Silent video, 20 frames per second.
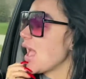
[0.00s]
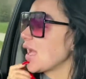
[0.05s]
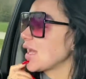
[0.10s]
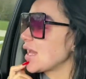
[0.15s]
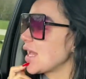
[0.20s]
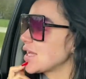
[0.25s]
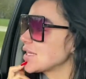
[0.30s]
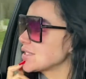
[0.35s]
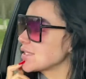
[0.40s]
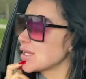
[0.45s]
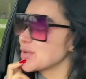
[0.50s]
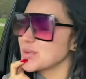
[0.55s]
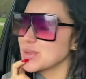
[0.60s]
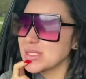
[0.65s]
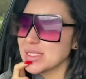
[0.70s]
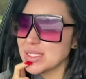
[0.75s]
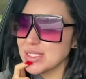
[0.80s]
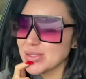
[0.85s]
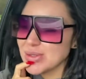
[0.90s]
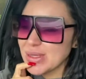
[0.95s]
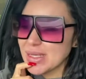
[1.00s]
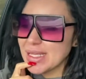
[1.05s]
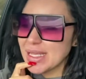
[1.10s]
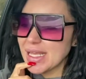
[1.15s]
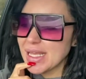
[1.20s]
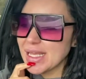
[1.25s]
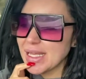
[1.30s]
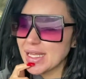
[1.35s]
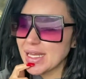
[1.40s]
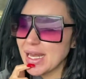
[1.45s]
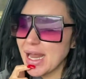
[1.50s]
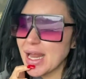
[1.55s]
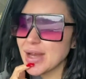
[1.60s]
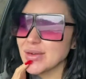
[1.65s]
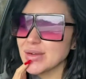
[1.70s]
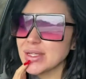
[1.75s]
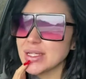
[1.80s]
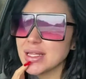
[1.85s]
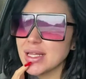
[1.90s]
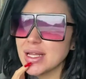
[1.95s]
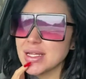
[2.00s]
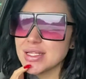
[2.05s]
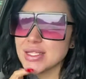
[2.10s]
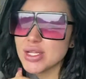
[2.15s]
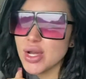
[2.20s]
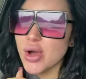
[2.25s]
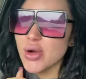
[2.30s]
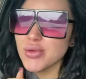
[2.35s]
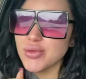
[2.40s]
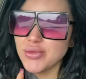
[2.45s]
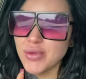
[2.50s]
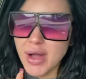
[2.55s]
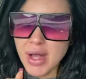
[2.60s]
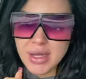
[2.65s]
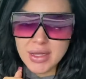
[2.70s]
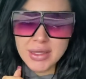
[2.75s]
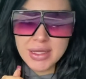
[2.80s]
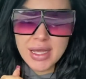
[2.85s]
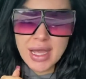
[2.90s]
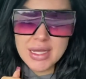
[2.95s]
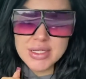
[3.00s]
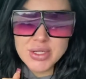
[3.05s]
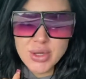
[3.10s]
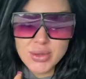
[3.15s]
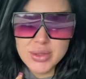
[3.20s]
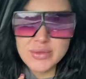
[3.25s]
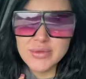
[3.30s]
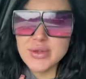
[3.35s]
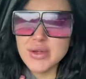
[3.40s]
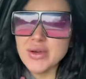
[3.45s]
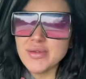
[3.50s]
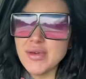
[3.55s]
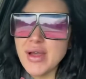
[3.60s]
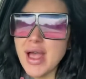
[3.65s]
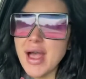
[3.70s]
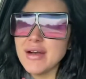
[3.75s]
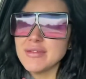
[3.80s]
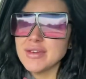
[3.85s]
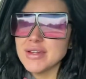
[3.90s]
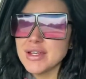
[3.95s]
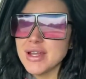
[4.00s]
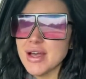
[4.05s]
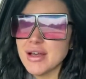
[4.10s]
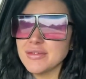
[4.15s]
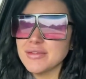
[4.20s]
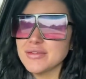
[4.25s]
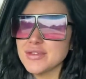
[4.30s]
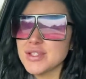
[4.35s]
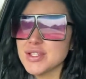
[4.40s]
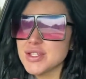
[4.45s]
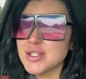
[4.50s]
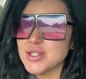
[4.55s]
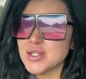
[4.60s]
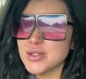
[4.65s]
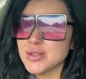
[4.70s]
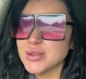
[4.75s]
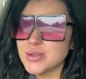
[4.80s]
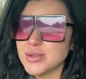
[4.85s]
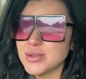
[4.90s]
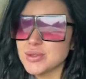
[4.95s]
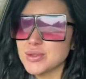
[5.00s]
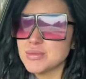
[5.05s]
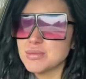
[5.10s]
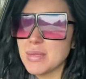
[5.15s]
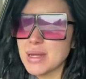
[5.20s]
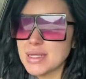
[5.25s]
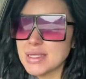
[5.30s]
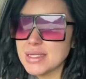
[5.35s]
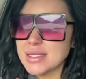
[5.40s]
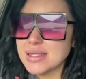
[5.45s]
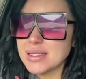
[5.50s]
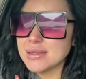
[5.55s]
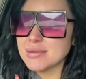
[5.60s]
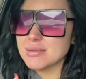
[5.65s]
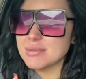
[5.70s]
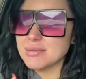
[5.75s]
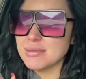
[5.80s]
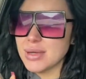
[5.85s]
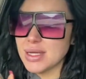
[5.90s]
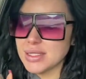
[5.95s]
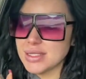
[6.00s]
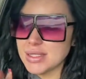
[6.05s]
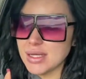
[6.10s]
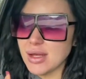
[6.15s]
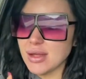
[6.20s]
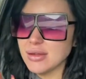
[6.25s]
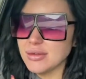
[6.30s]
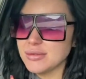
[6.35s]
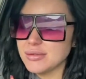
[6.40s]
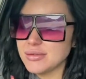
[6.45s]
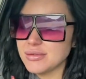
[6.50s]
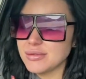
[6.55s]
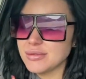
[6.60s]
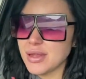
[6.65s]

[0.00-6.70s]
And as I was doing it, I realized, oh fuck, like I don't even know if I have enough to do myself,